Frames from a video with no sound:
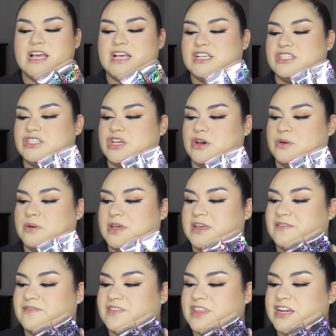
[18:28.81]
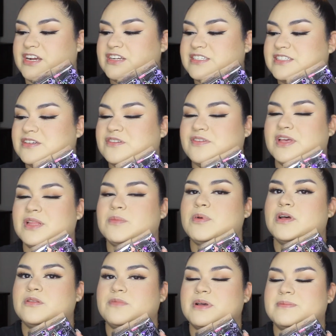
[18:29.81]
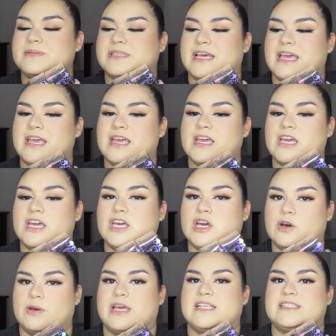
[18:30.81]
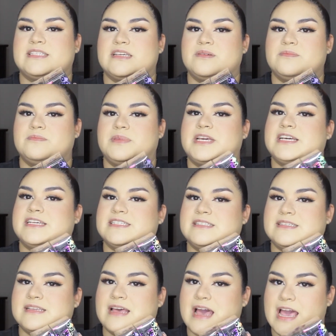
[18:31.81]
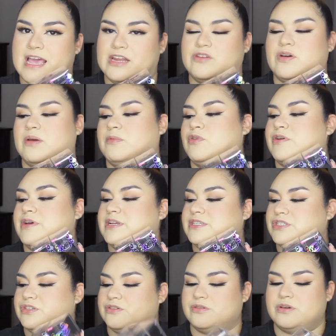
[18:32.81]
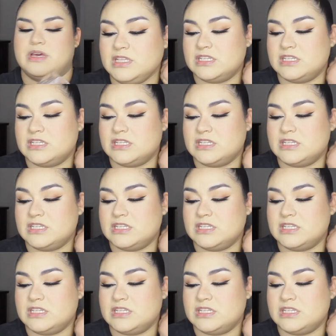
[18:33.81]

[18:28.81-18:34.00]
So if they're still available on the website, go get some, because I know I'm going to.